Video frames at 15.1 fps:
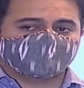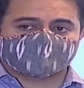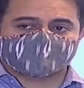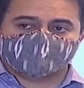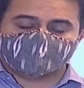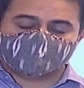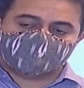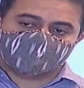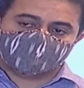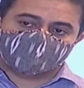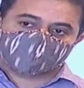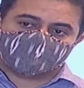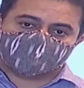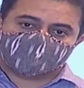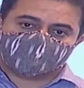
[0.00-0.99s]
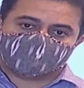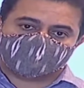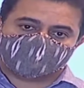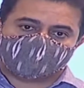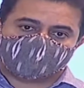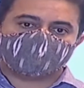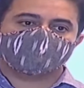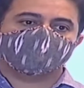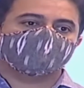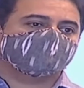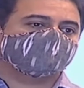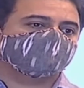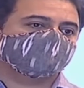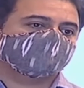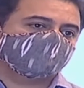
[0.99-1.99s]
when you are
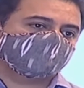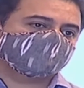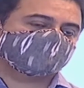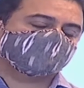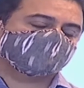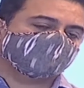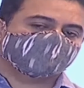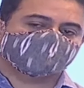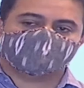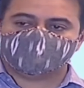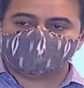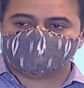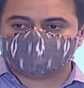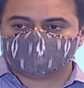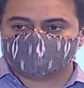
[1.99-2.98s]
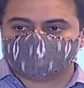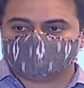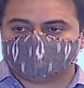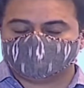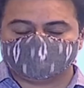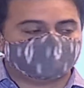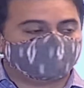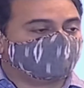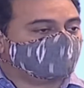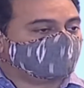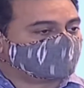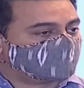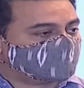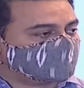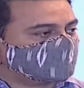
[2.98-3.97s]
looking to invest in India, when you are
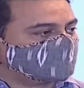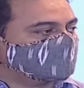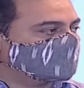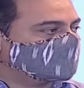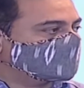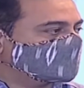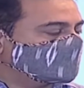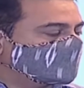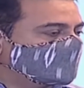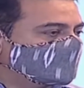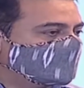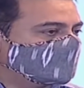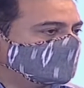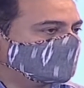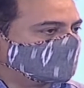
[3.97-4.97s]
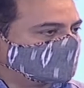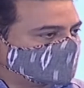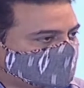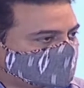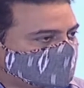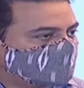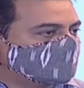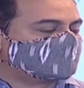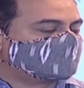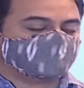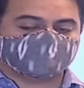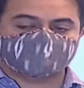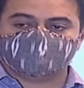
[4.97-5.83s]
looking to do business in